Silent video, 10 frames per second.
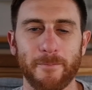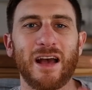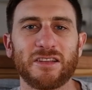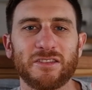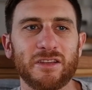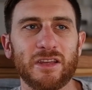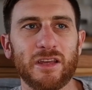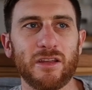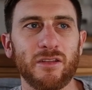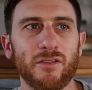
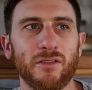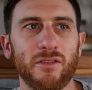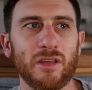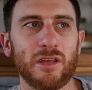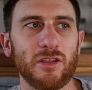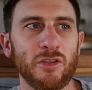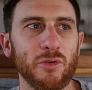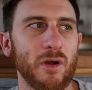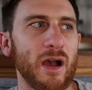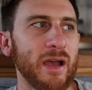Lastly, the
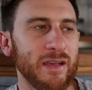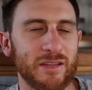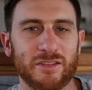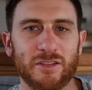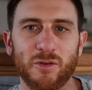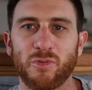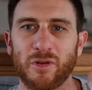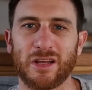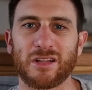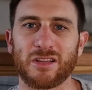UI is still
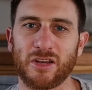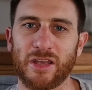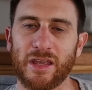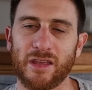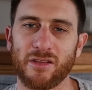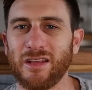pretty clunky.